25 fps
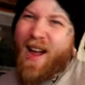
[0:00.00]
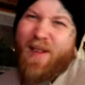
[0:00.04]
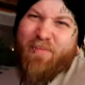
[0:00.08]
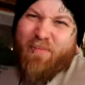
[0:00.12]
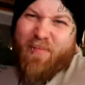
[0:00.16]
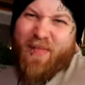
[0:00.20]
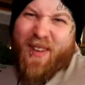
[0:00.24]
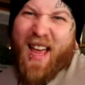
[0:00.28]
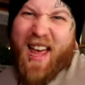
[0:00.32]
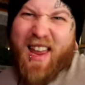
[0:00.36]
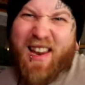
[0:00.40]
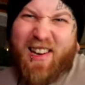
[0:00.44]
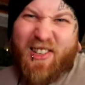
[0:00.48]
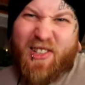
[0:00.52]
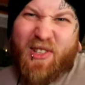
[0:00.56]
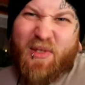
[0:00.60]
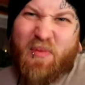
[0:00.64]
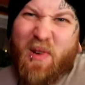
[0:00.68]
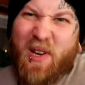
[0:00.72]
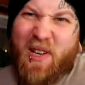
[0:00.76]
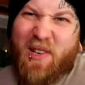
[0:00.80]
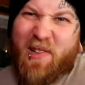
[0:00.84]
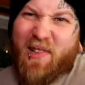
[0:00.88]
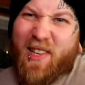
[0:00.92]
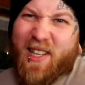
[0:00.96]
I kinda
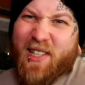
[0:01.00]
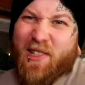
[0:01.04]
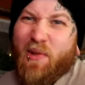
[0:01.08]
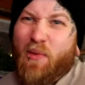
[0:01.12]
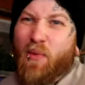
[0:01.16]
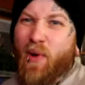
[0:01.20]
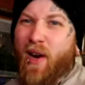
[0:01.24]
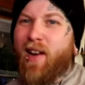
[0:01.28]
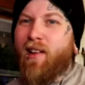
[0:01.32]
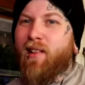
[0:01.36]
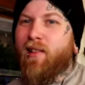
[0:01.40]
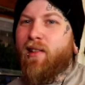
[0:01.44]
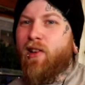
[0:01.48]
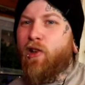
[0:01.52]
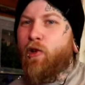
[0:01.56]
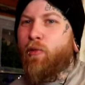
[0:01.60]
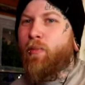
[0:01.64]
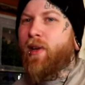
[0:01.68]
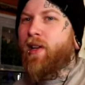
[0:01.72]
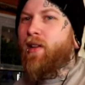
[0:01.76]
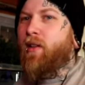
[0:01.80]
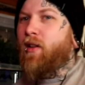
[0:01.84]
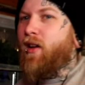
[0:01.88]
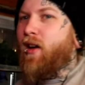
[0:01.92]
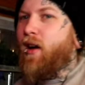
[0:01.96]
just like to wait a little
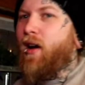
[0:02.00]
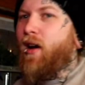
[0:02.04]
bit